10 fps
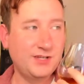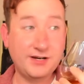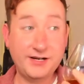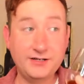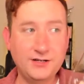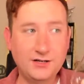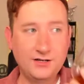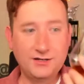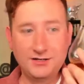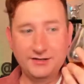All right.
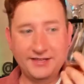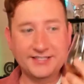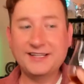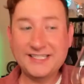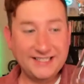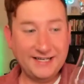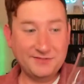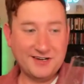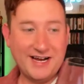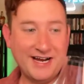That's the last thing I'm
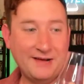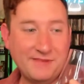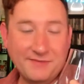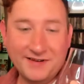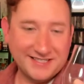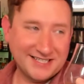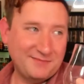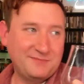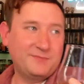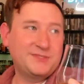trying. I'm going to
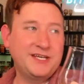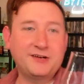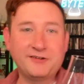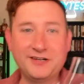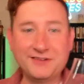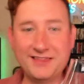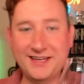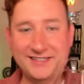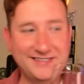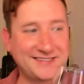stop tinkering with
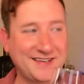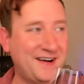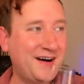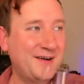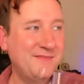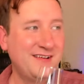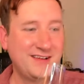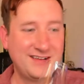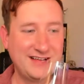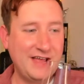things.
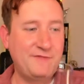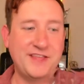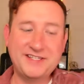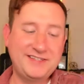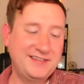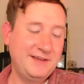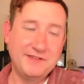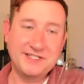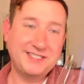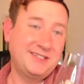If this
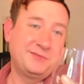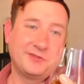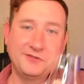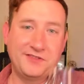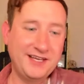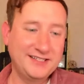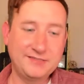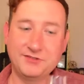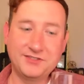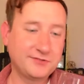doesn't improve things, then
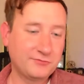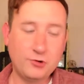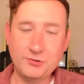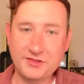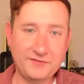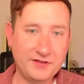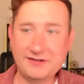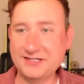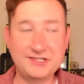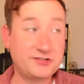we'll just roll with it for the
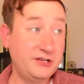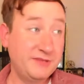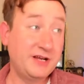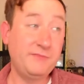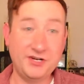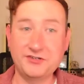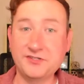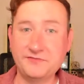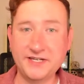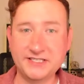rest of the stream, and I'll make sure it's
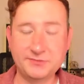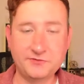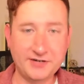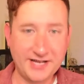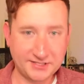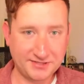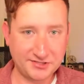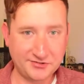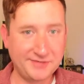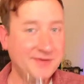fixed before next week's
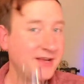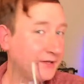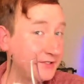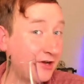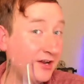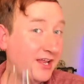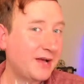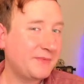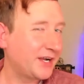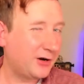stream. Donnie, I
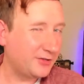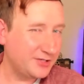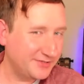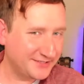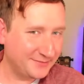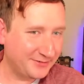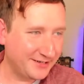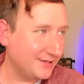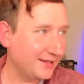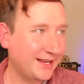might call on you at some point
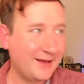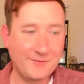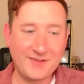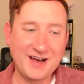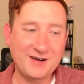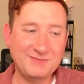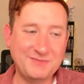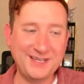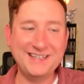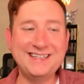to like help me out.
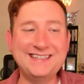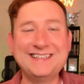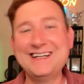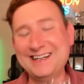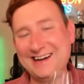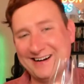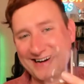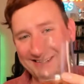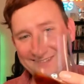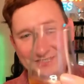All
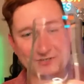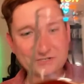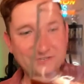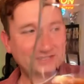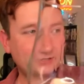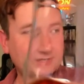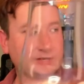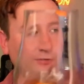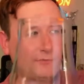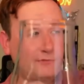right. Cheers, y'all. Let's try the
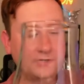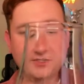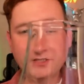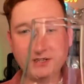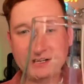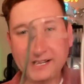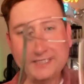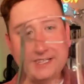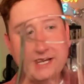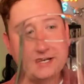Old Forester
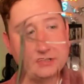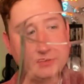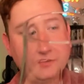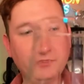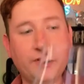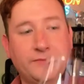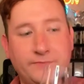1924.